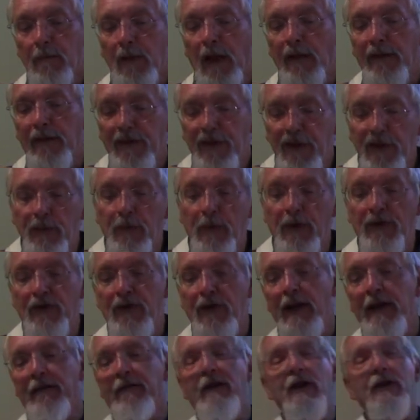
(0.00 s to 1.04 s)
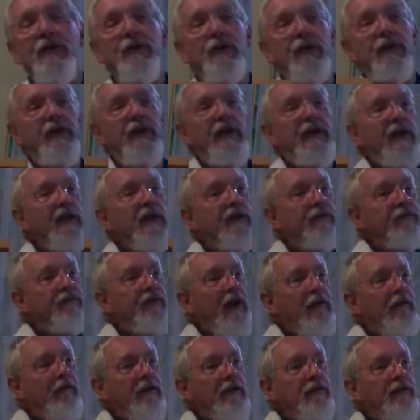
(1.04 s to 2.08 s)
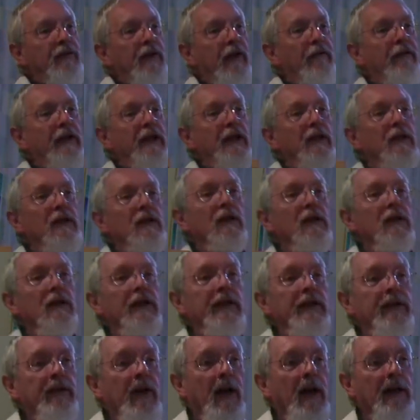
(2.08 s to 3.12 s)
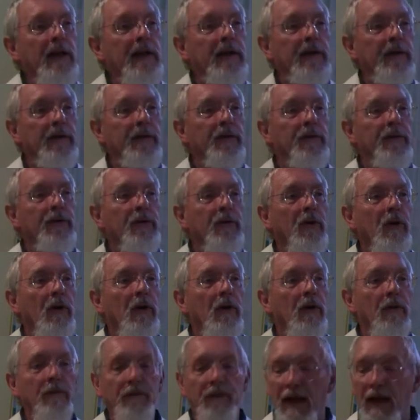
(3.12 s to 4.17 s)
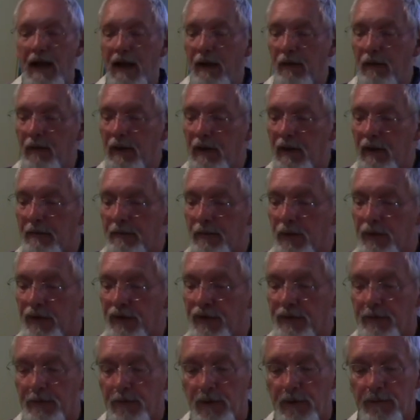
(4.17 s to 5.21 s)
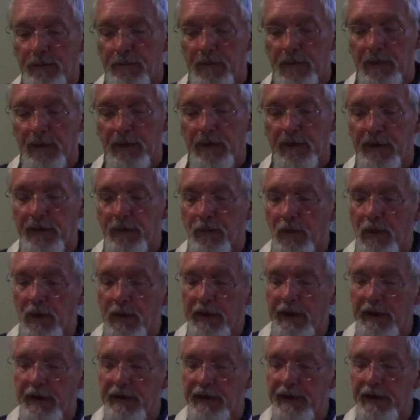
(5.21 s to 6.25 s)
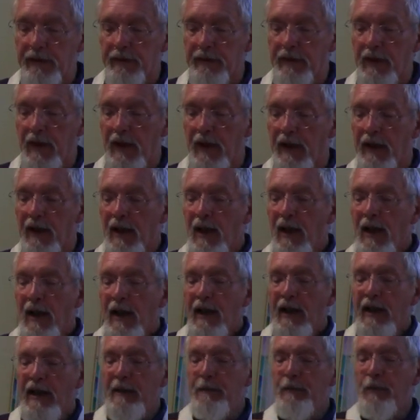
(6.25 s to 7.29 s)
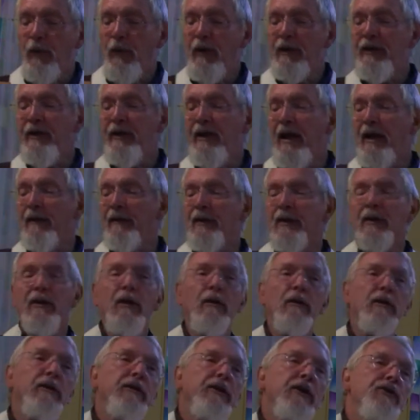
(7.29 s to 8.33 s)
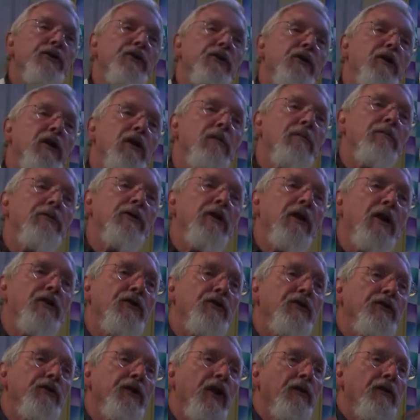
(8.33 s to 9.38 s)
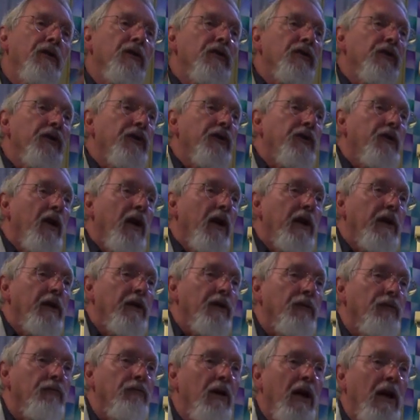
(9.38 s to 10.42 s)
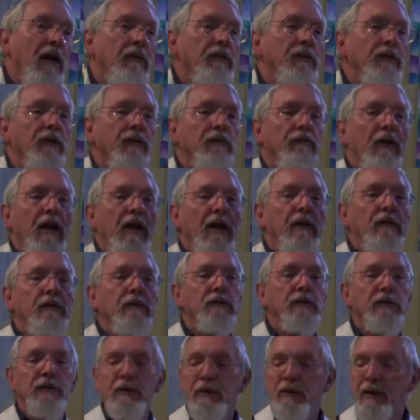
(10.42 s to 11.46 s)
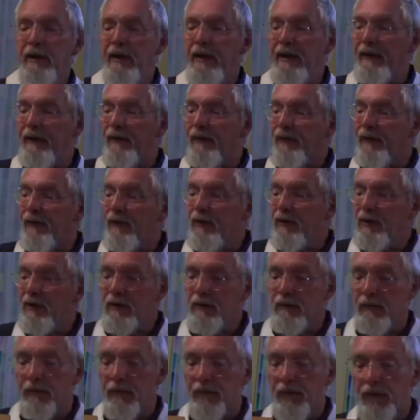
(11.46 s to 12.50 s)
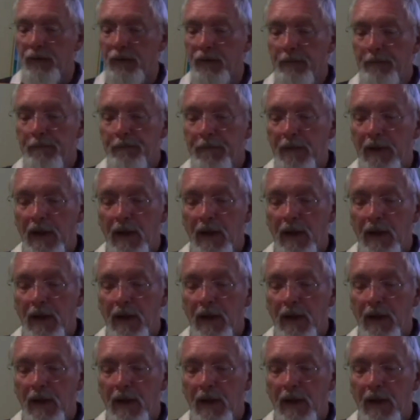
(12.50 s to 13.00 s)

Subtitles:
And this is what Sangha actually did in the very, very early days of our Buddhist movement, his work in the UK. He pointed out that co-conditioned co-production doesn't just take us round and round in circles